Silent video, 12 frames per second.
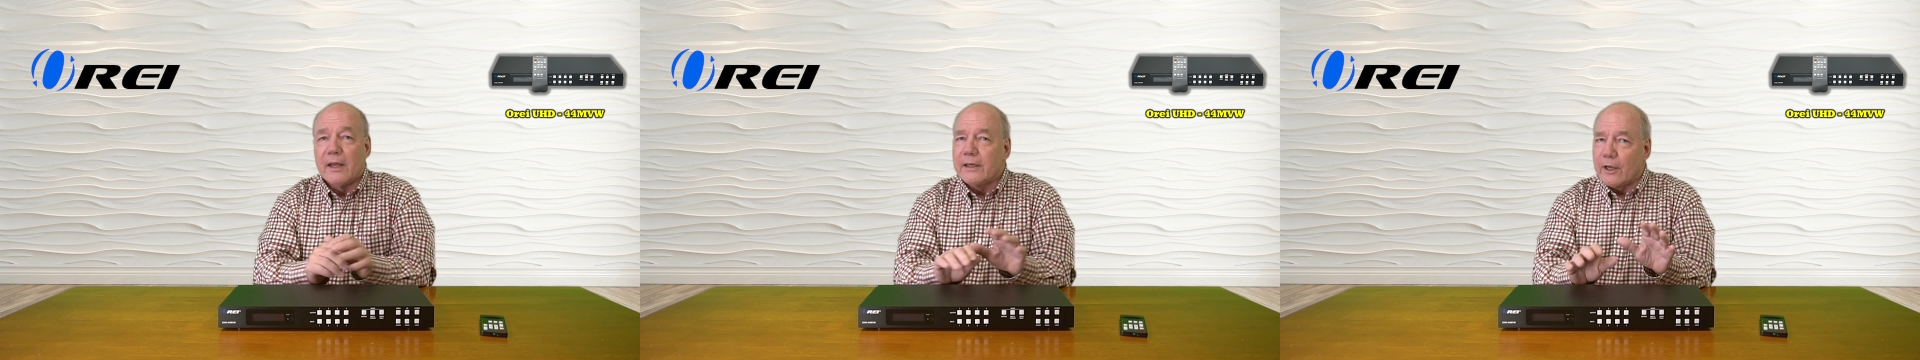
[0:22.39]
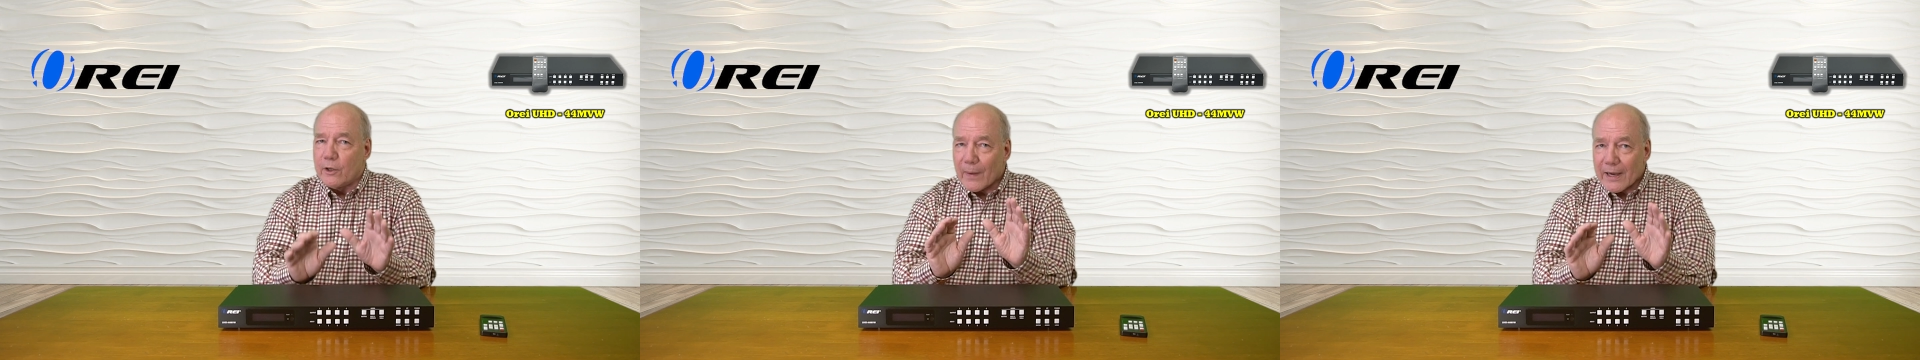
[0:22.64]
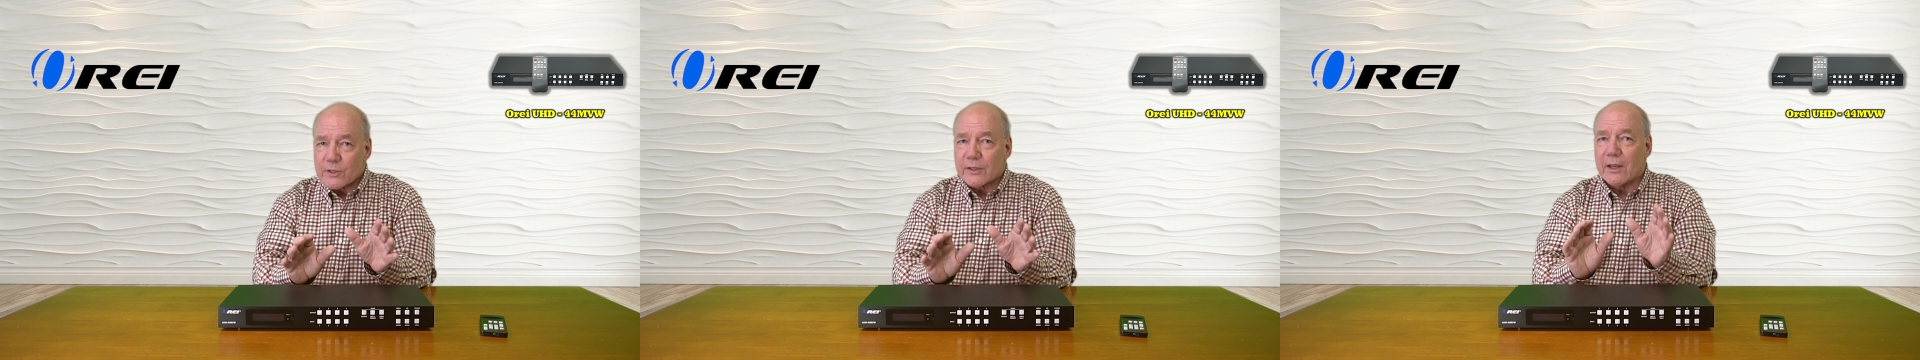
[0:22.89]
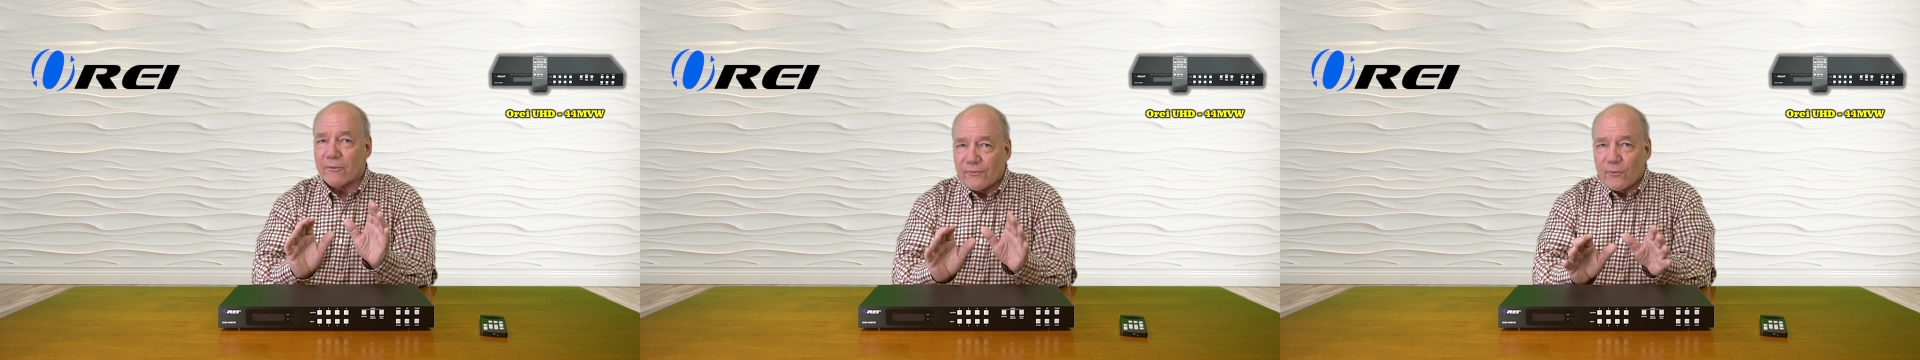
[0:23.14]
Now you
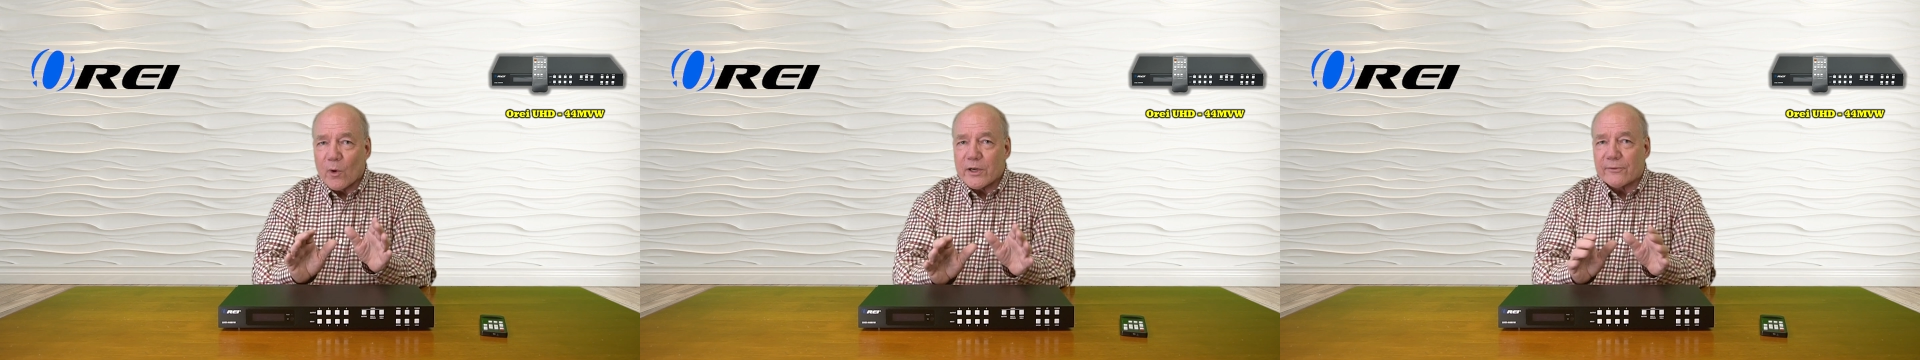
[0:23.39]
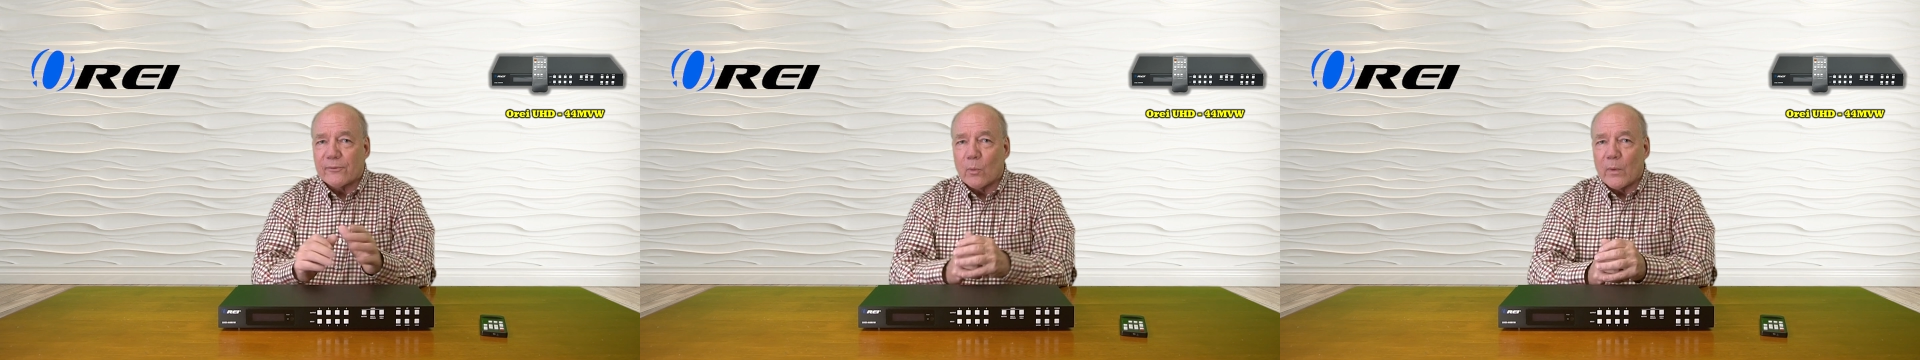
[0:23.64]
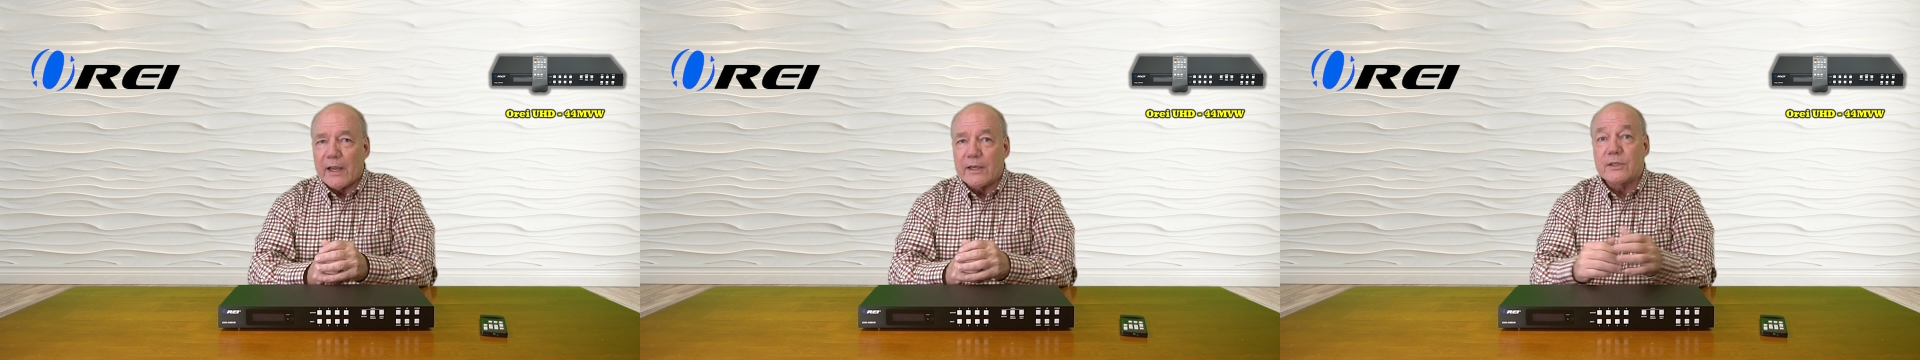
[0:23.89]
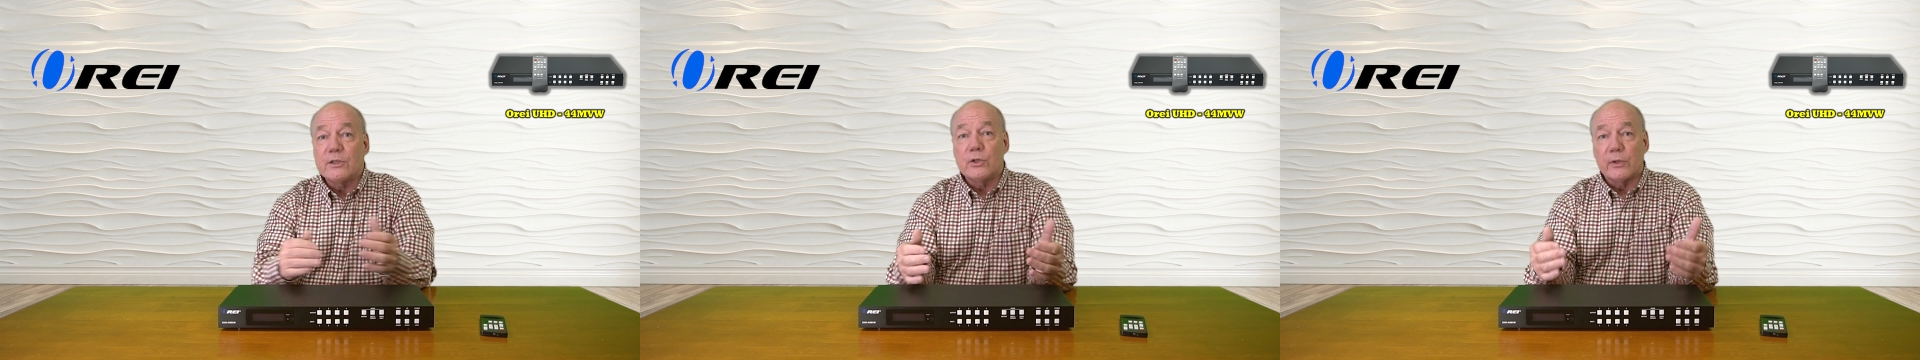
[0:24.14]
actually have four different
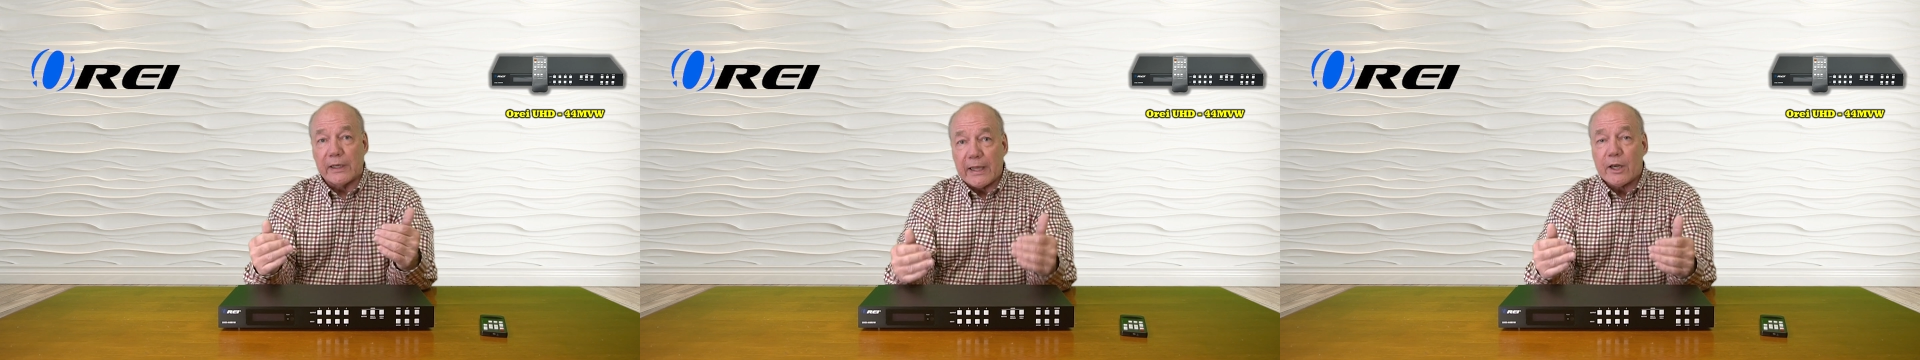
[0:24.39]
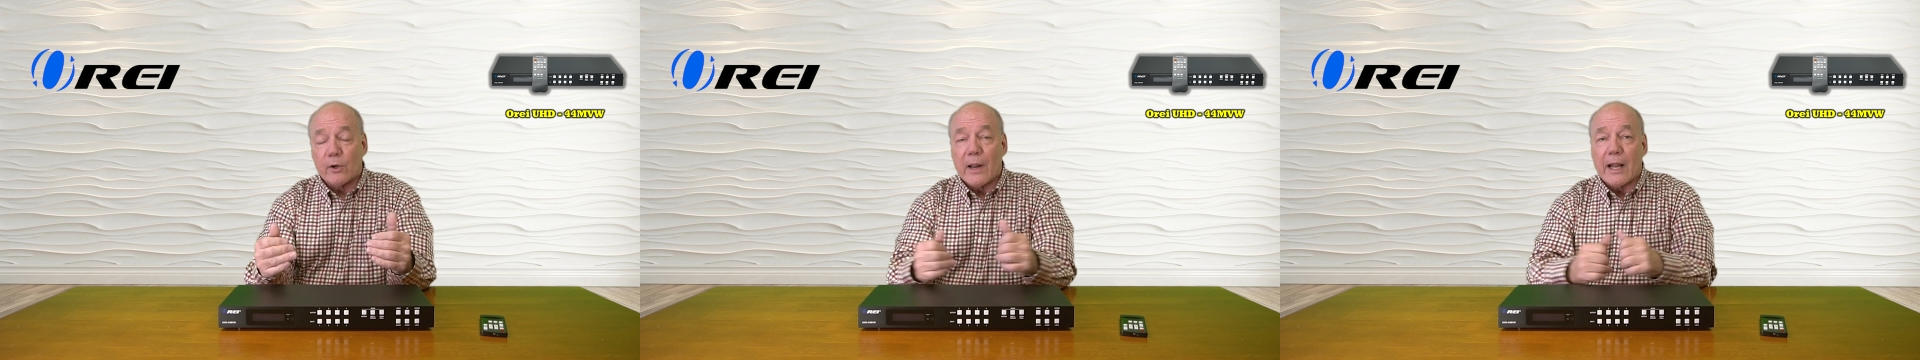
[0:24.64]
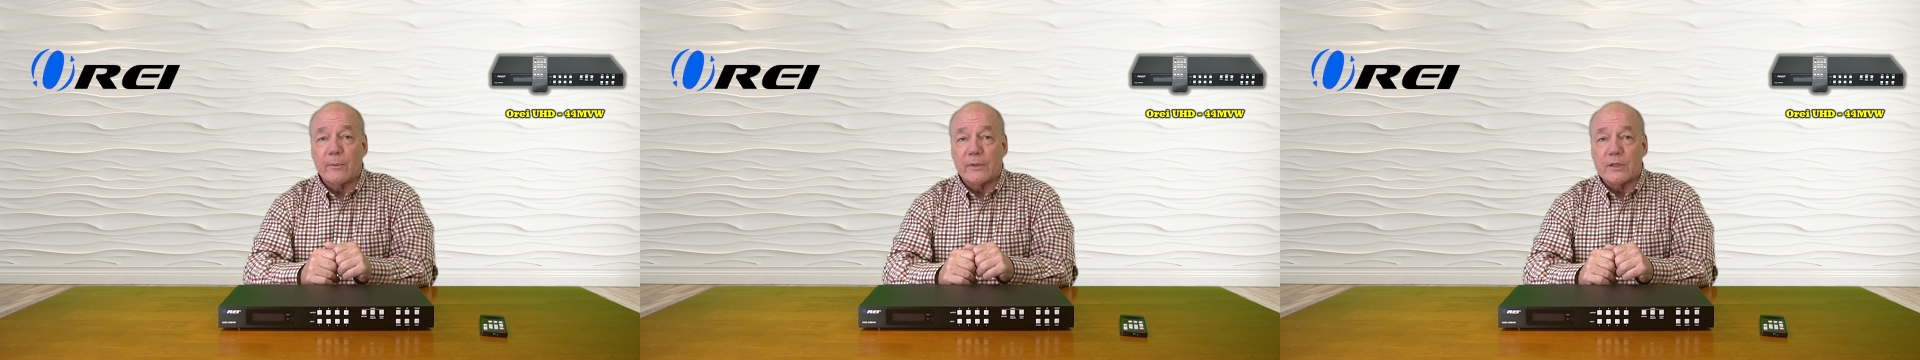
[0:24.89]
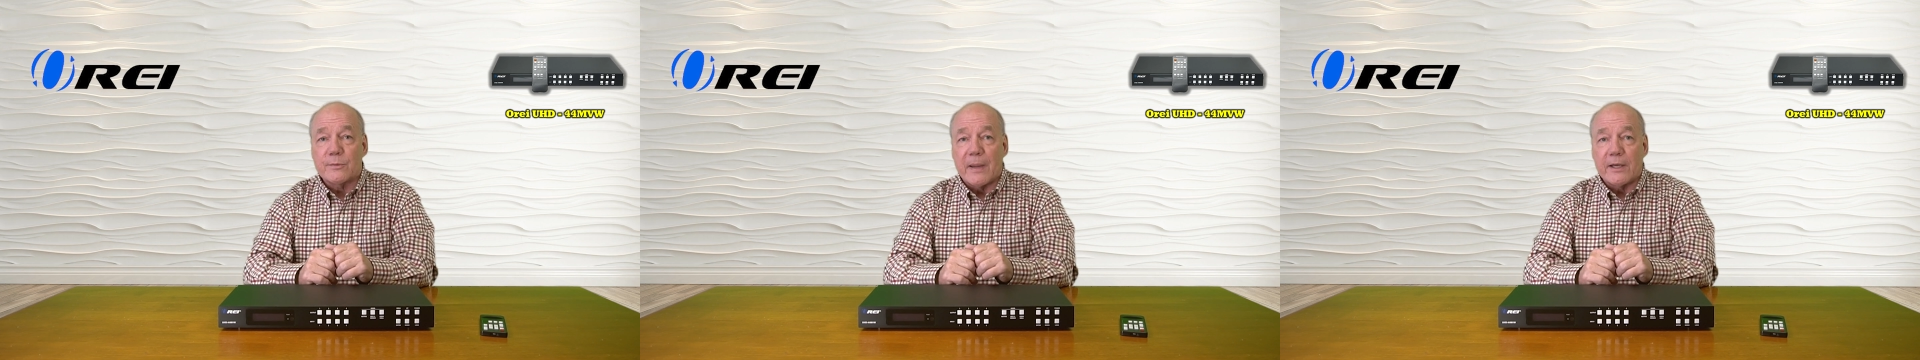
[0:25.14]
ways that you can interact with
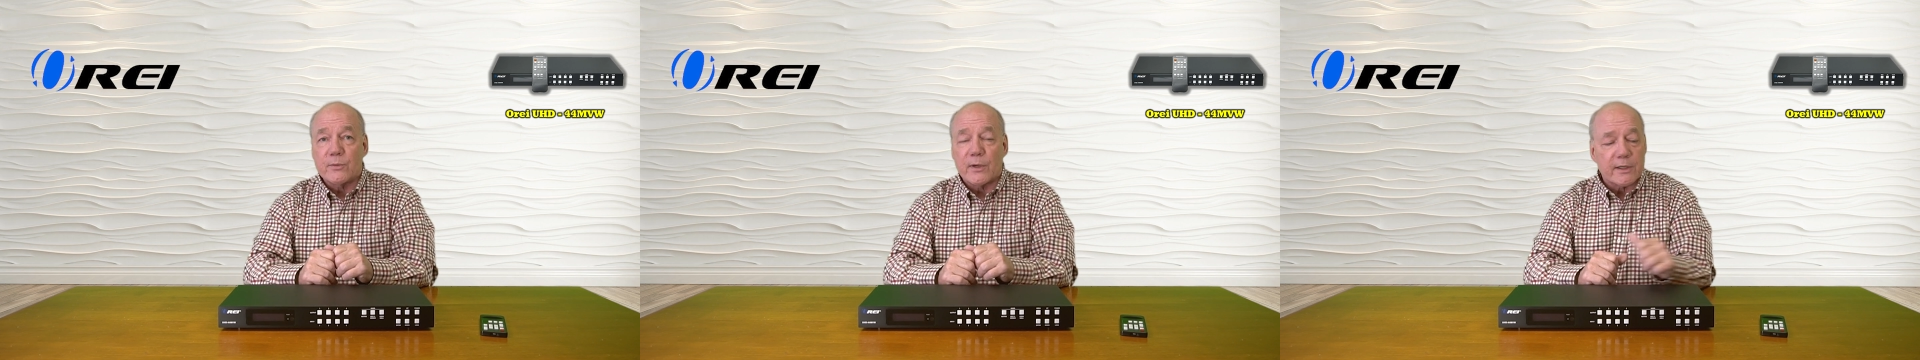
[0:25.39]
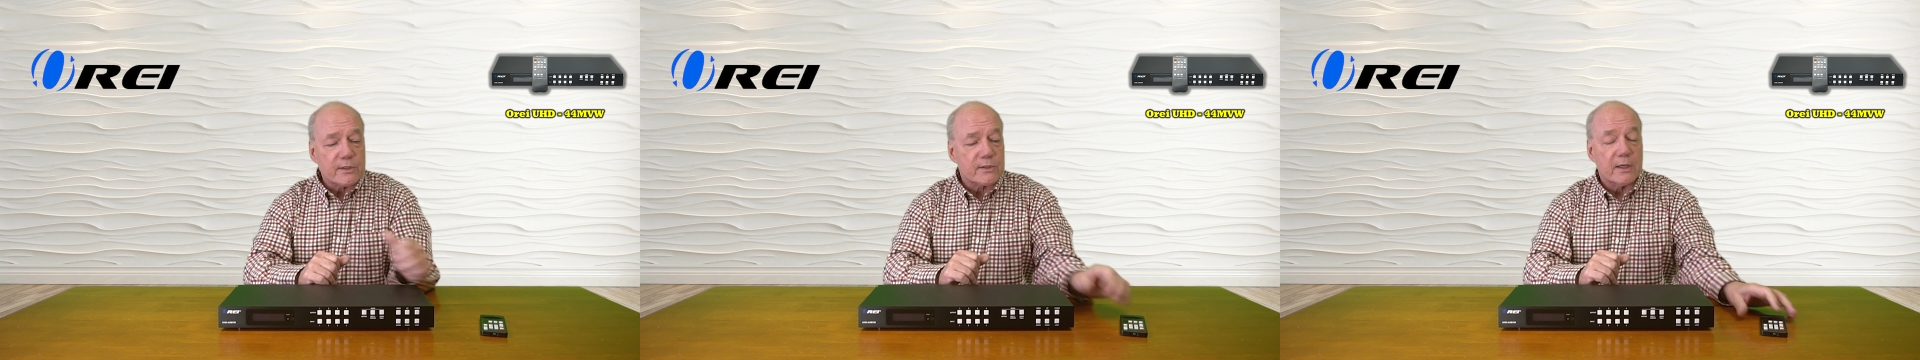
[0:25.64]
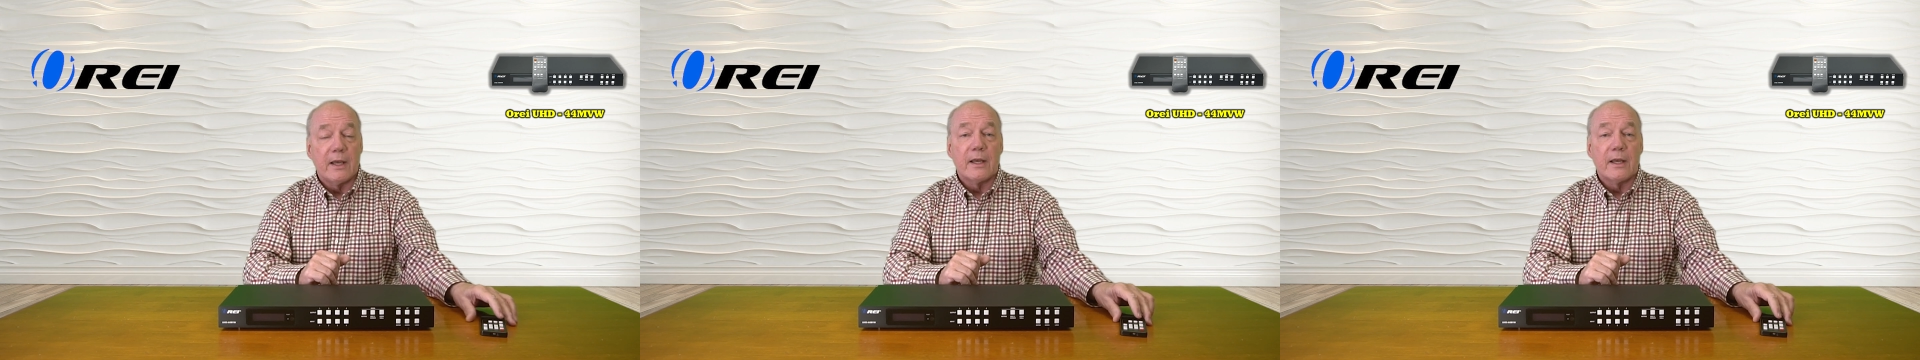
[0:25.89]
this matrix